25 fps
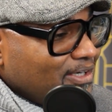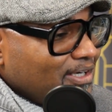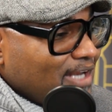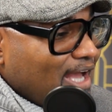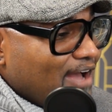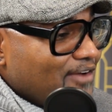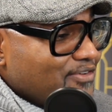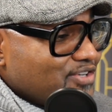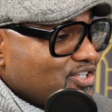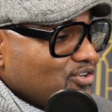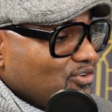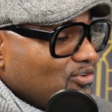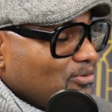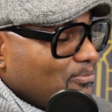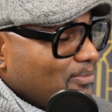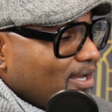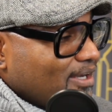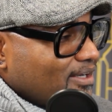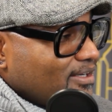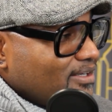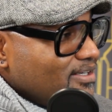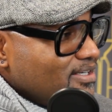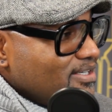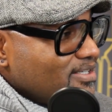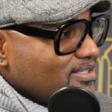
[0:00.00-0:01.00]
and obviously with my
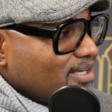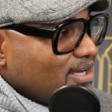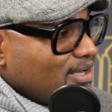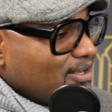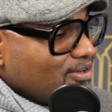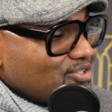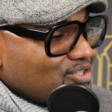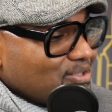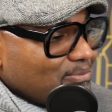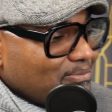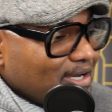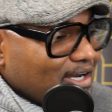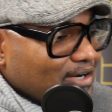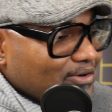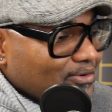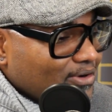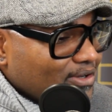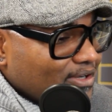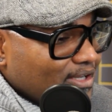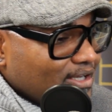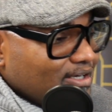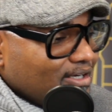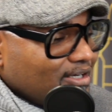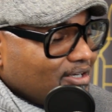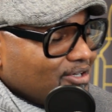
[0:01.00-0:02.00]
kinesiology
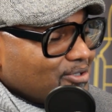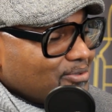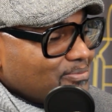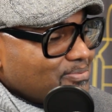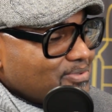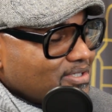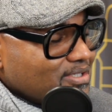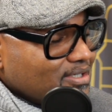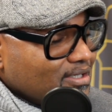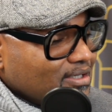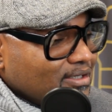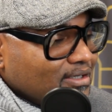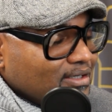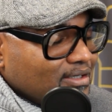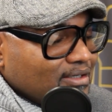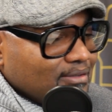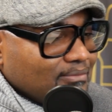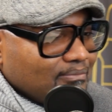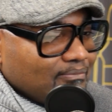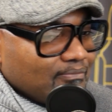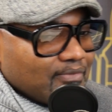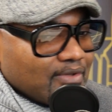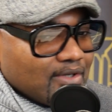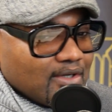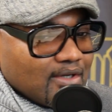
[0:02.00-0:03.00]
background, that helps.
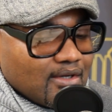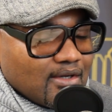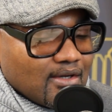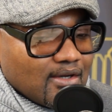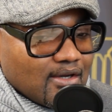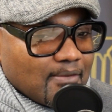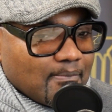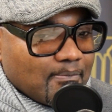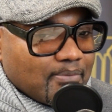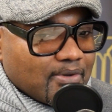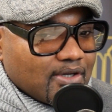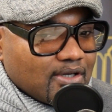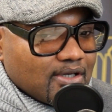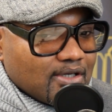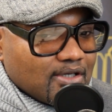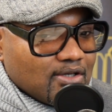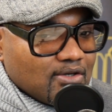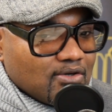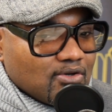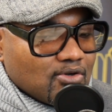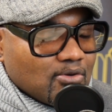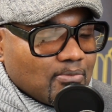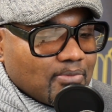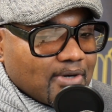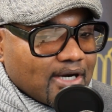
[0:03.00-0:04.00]
But
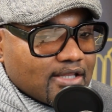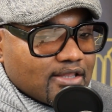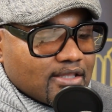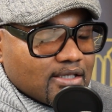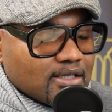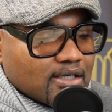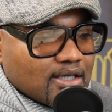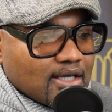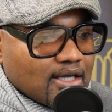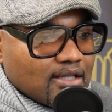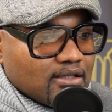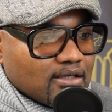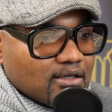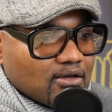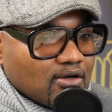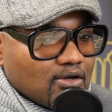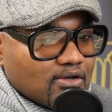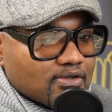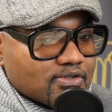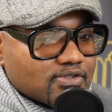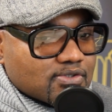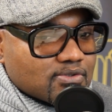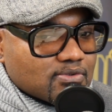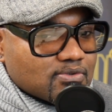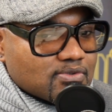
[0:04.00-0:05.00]
I think
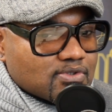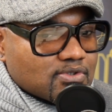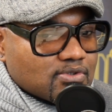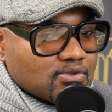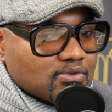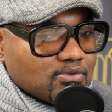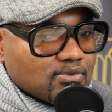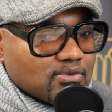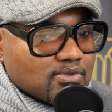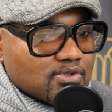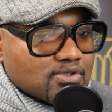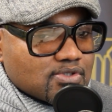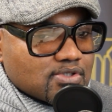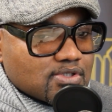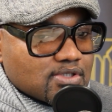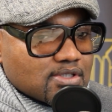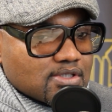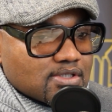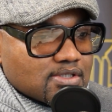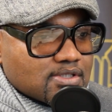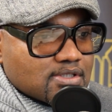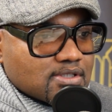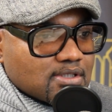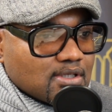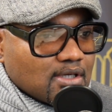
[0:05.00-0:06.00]
also too, it's
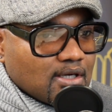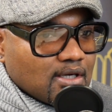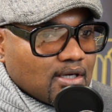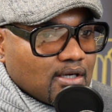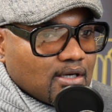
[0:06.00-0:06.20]
just